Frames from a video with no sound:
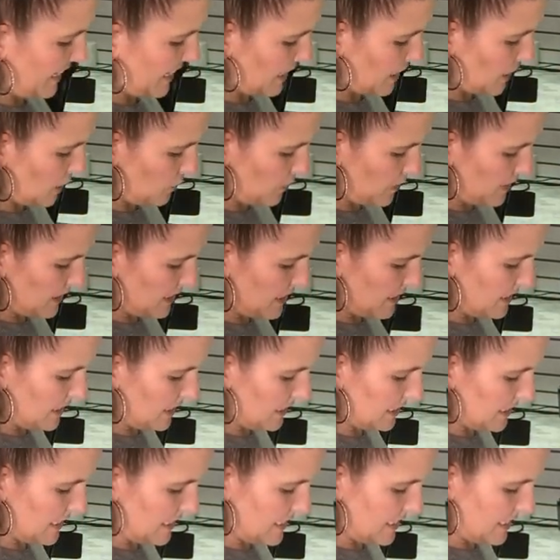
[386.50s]
I go into the
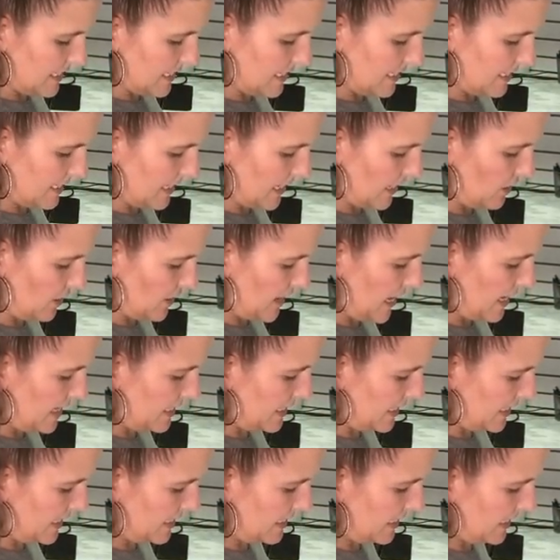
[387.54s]
listings that are
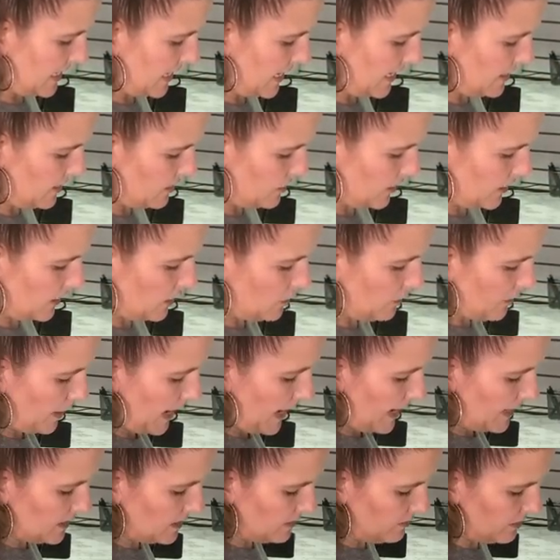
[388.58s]
ending today. So I go to my
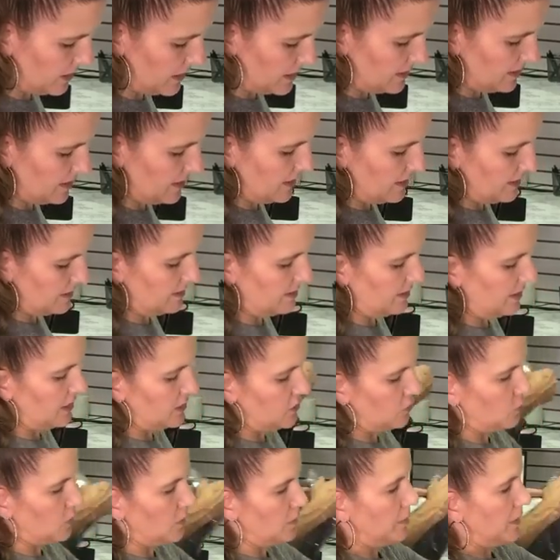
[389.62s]
active listings and I
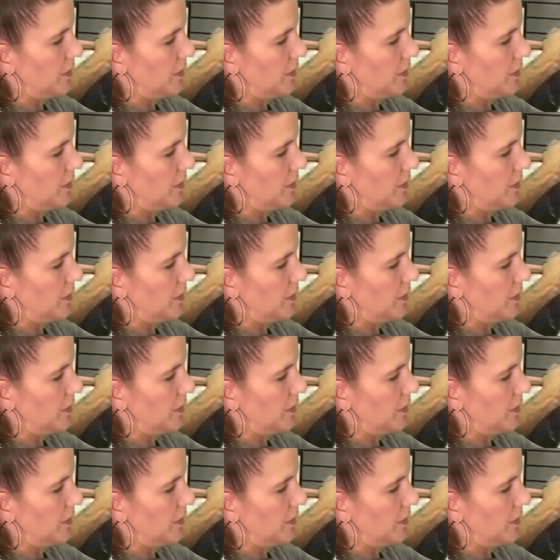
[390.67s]
sort